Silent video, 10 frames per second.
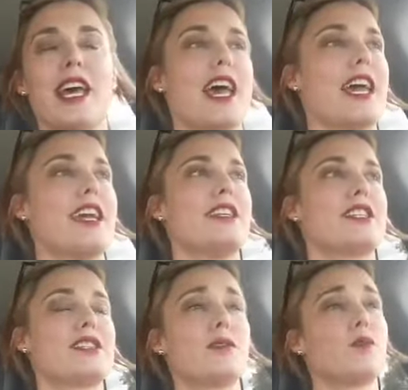
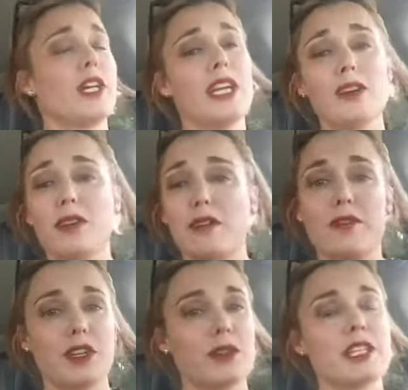And we are a
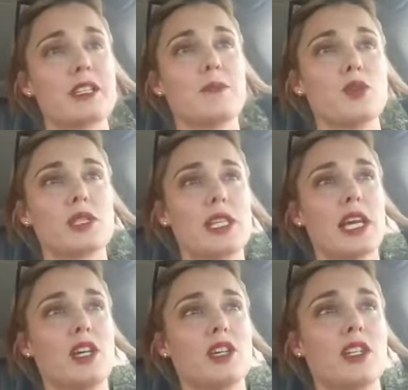very small
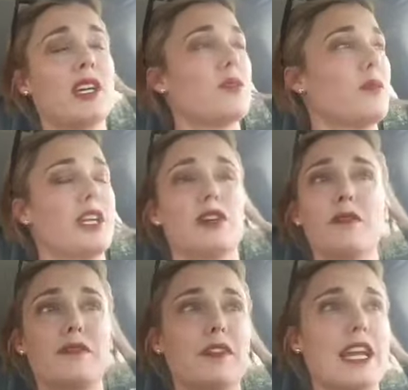salon. We're
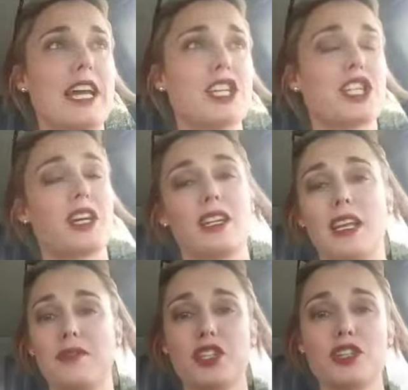not flash. I'd
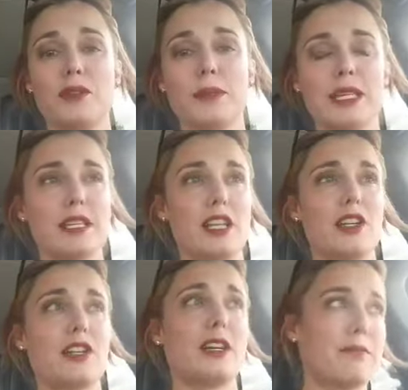love to do my
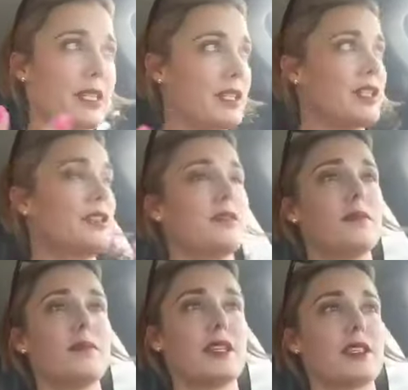salon up, but you know,
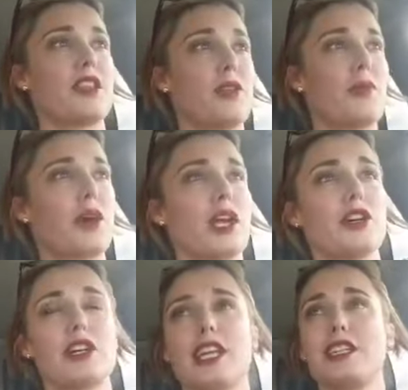there's other
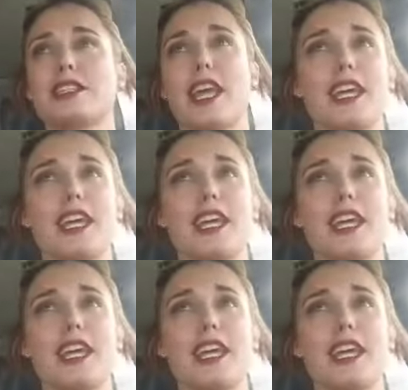priorities.